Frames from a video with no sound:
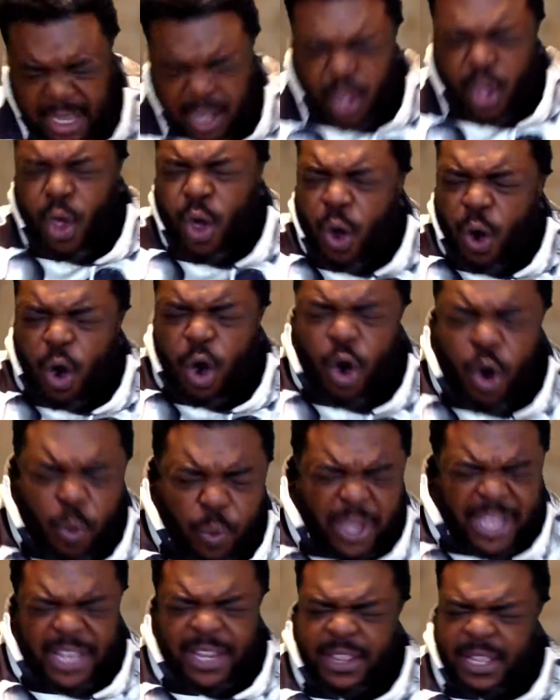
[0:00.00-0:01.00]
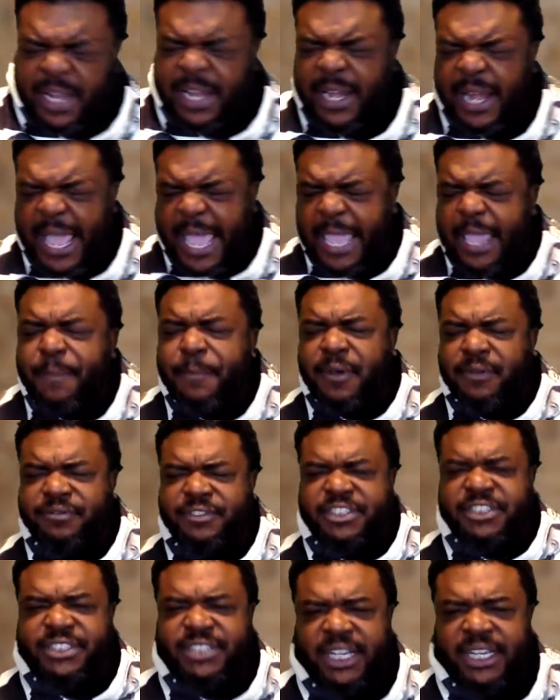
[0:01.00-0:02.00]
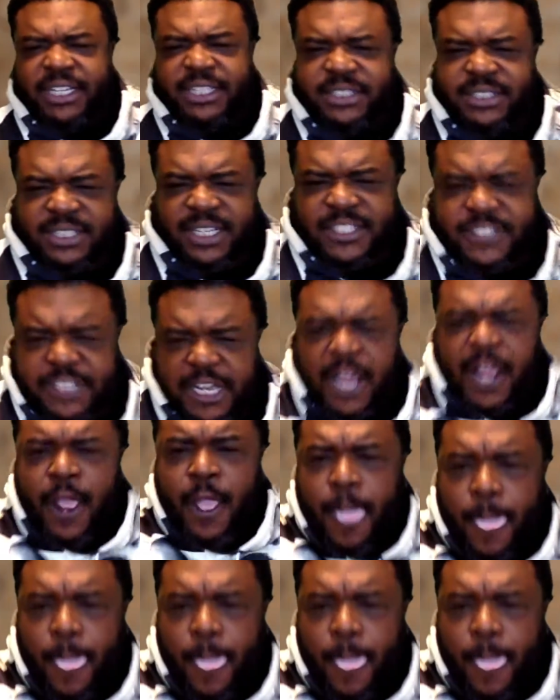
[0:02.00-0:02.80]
Oh, in the name of Jesus,